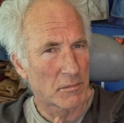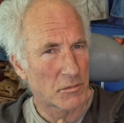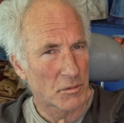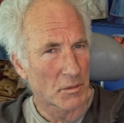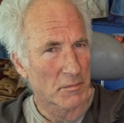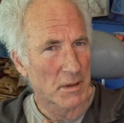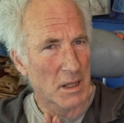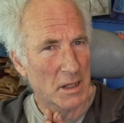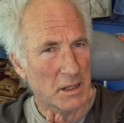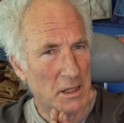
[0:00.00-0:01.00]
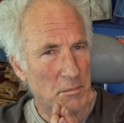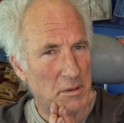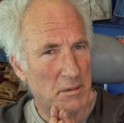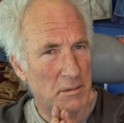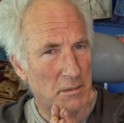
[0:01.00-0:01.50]
It's sort of an
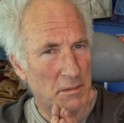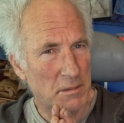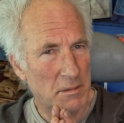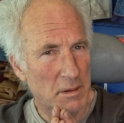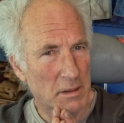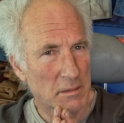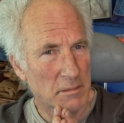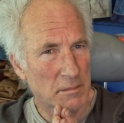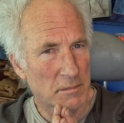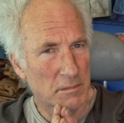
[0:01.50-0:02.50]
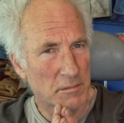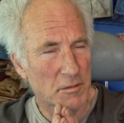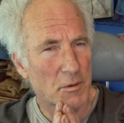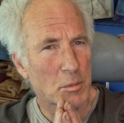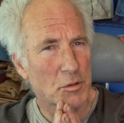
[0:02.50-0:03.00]
image. It's
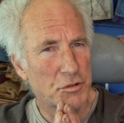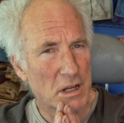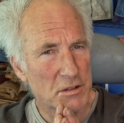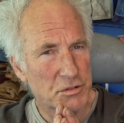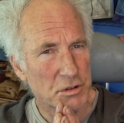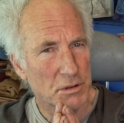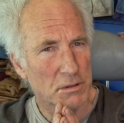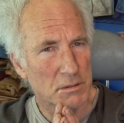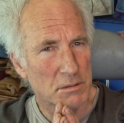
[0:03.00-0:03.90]
a verbal gesture.